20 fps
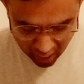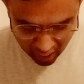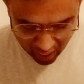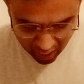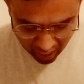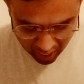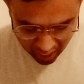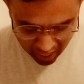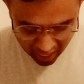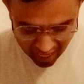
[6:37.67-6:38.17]

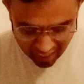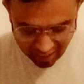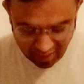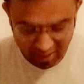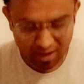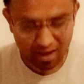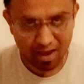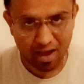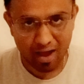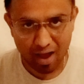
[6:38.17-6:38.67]
an
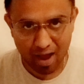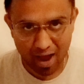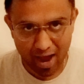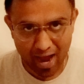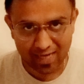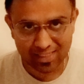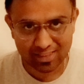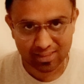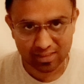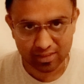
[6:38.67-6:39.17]

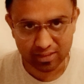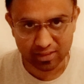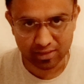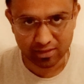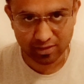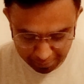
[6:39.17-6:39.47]
accident.